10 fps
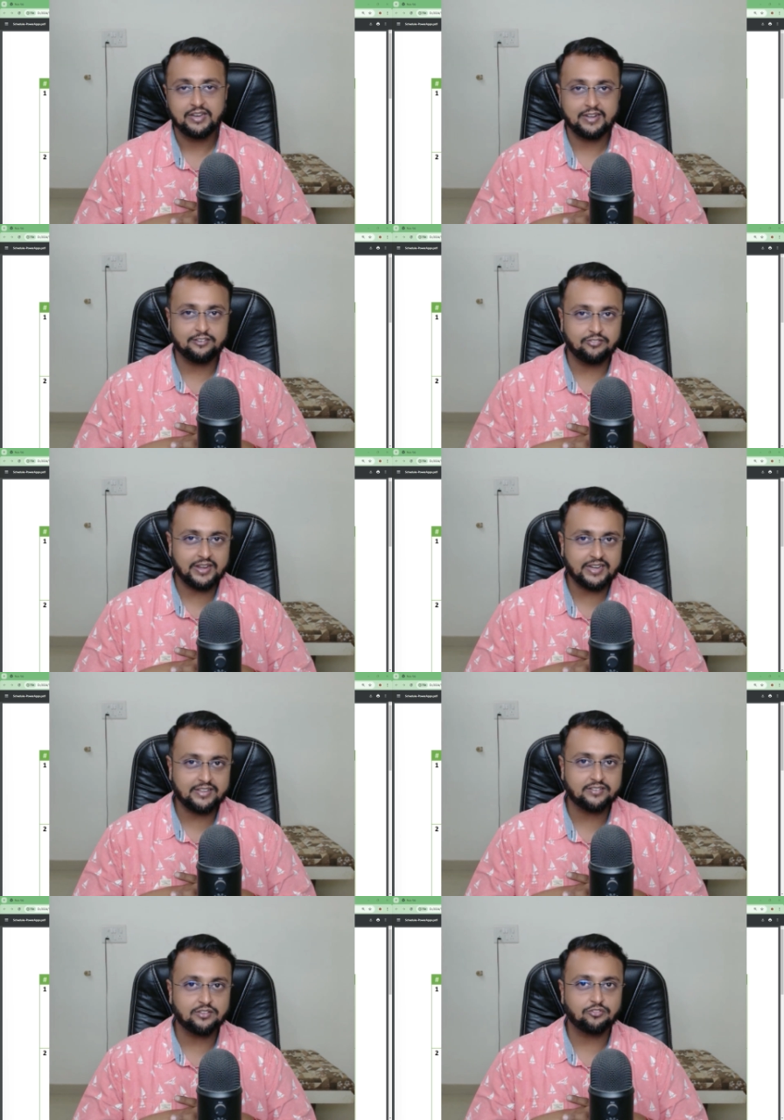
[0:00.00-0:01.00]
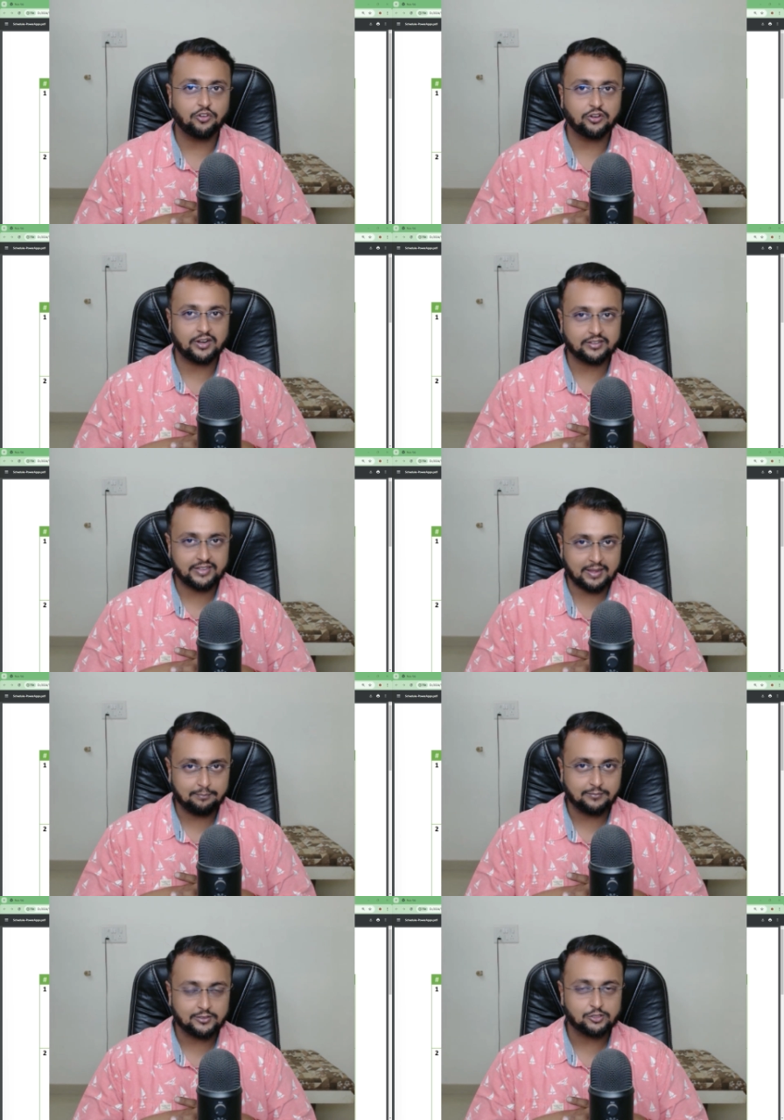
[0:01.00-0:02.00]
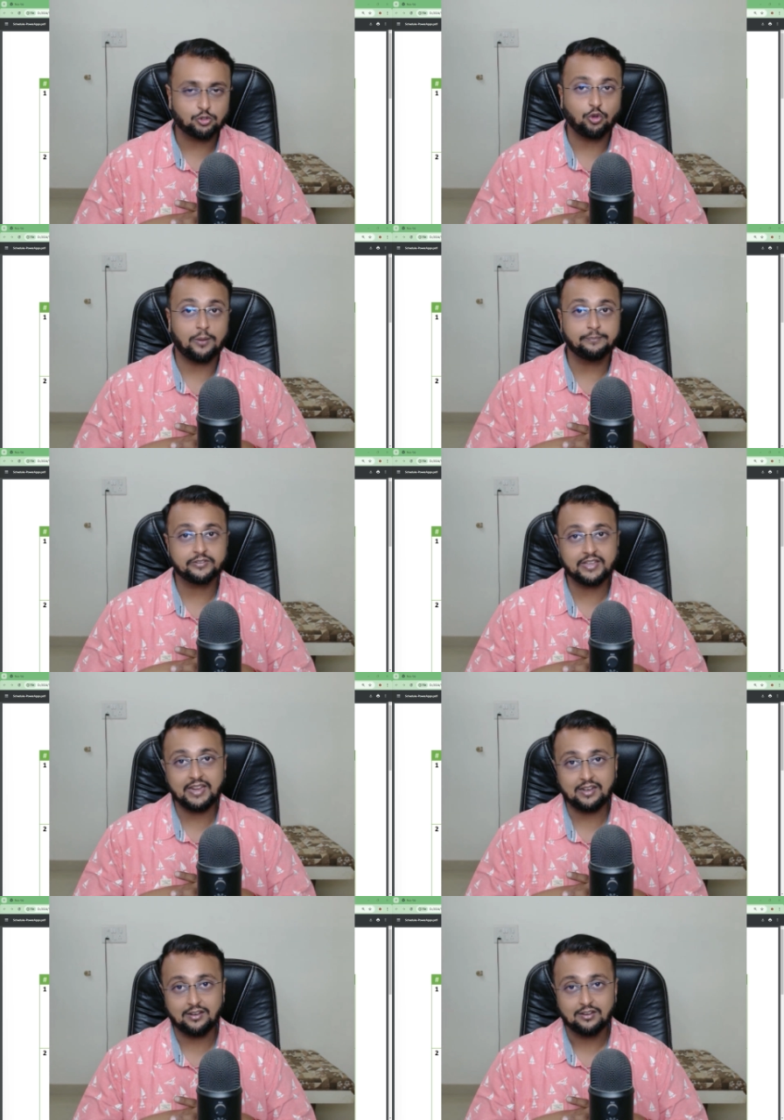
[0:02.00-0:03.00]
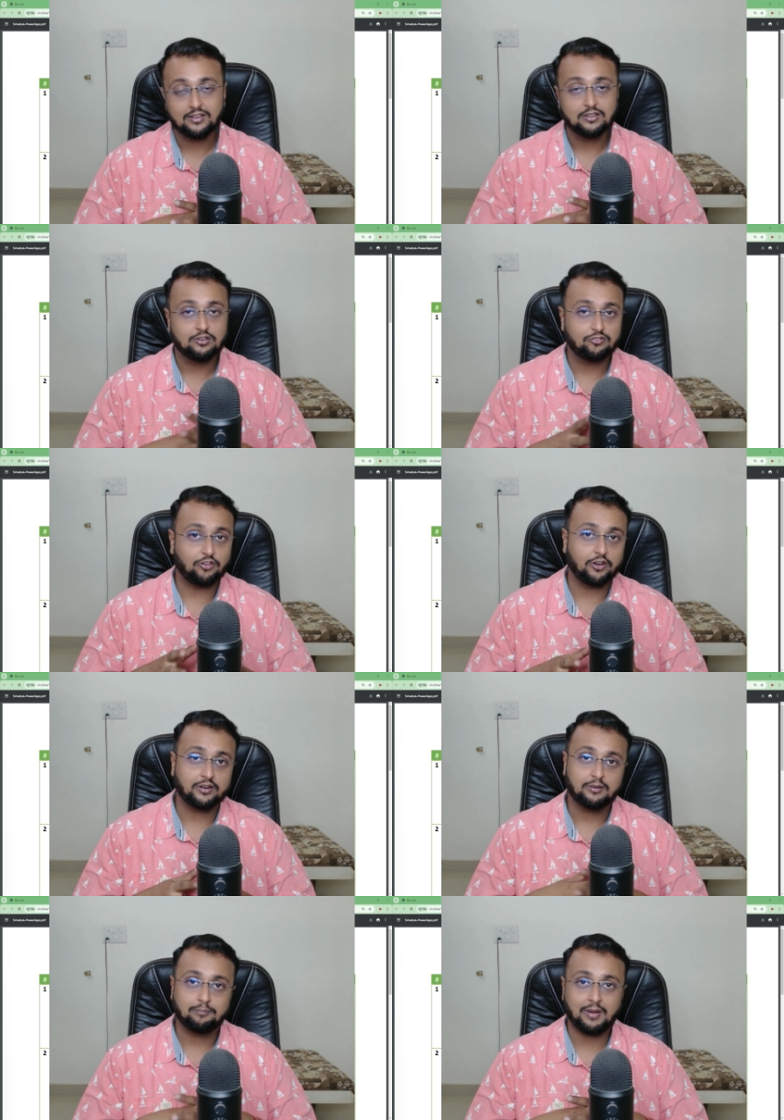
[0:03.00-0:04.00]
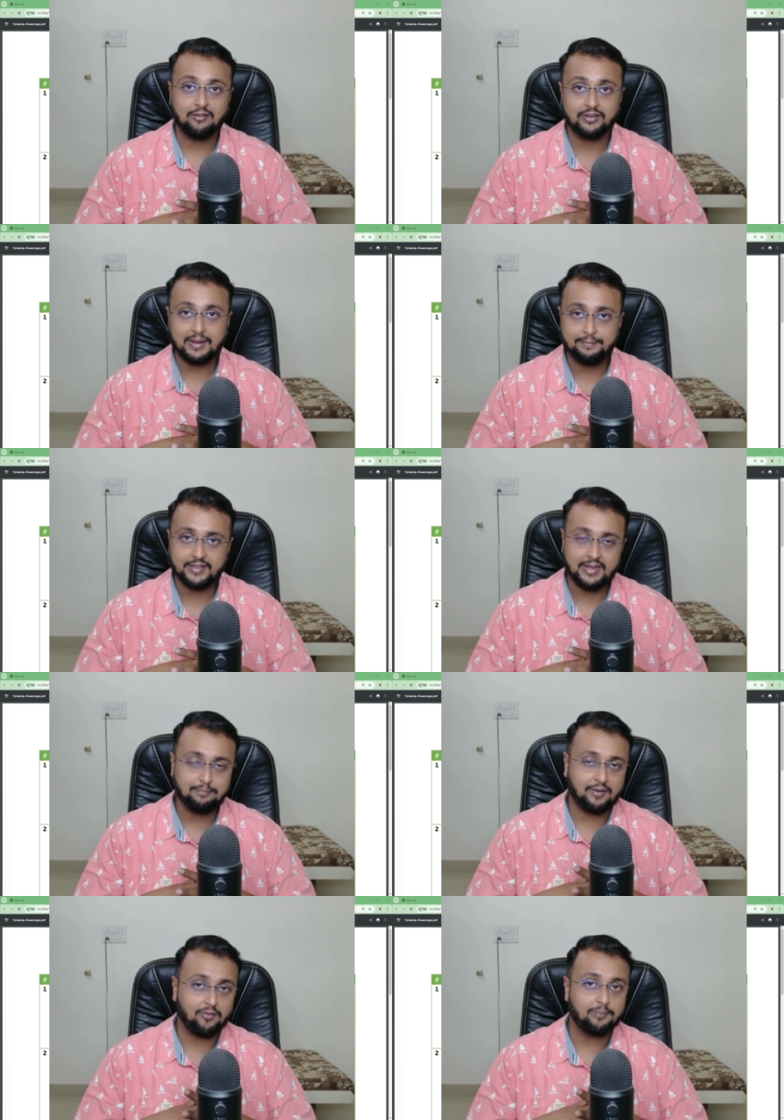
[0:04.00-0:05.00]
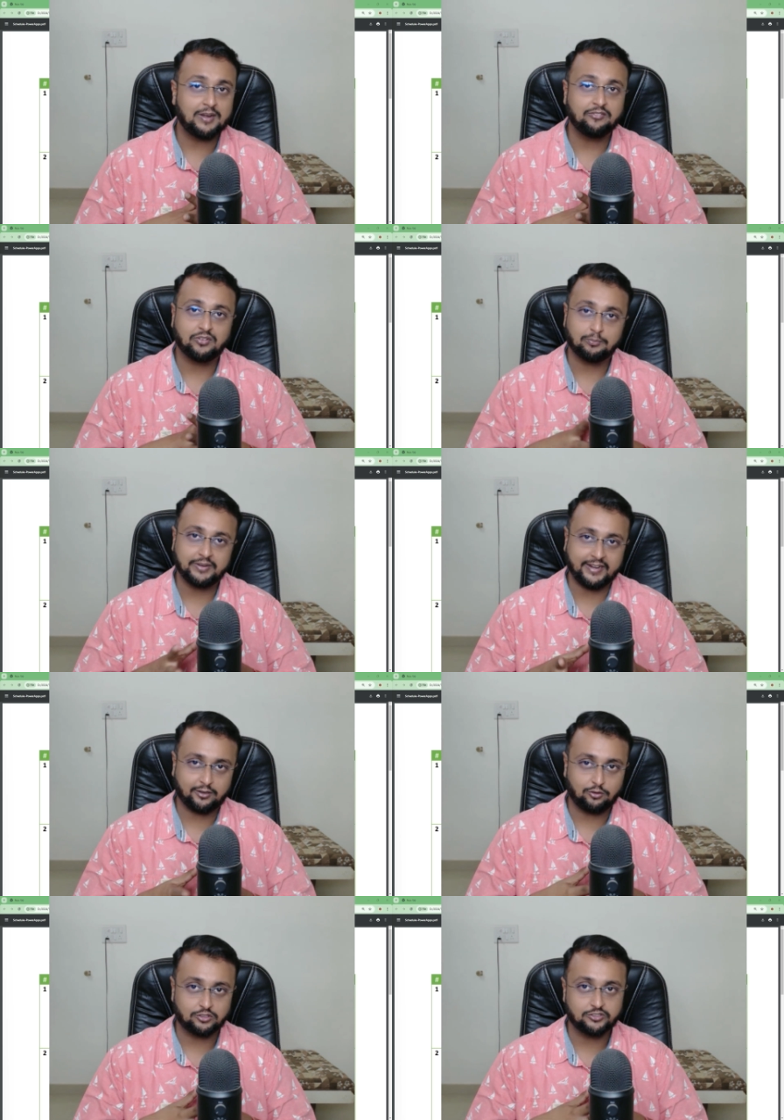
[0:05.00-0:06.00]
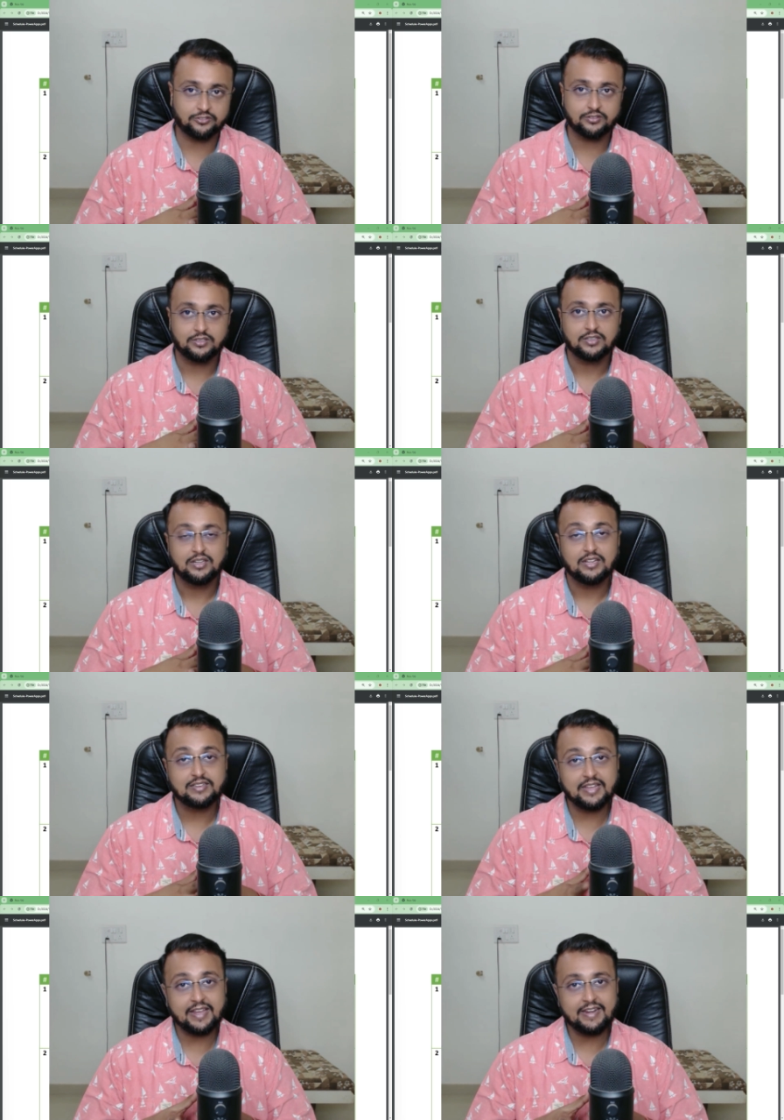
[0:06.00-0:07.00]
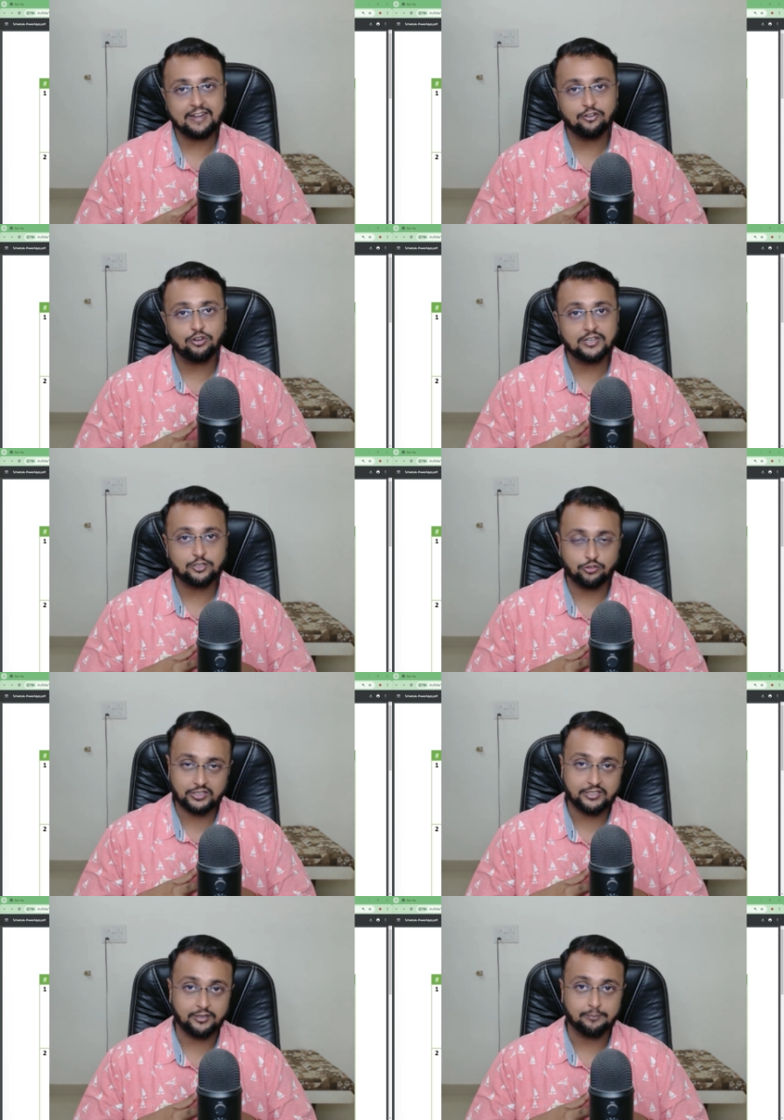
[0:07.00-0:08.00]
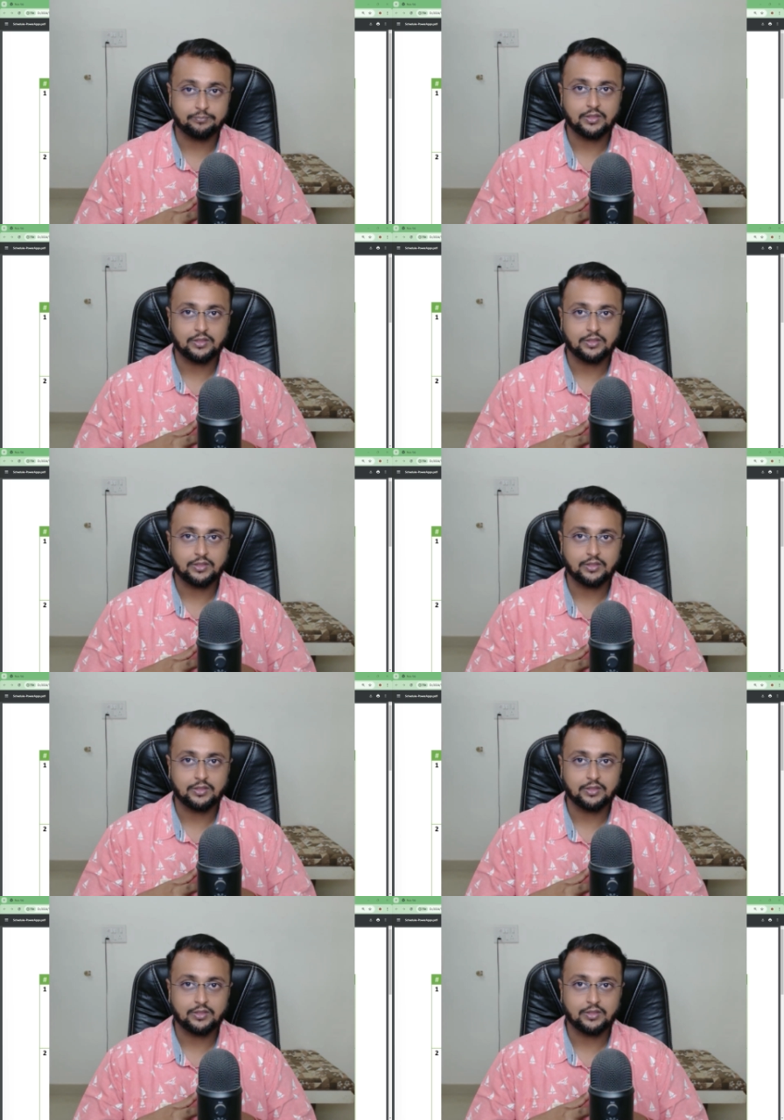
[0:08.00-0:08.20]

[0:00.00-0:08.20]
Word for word: it's very easy for them to upskill for Power Apps and Power Platform technologies. They can enroll it over here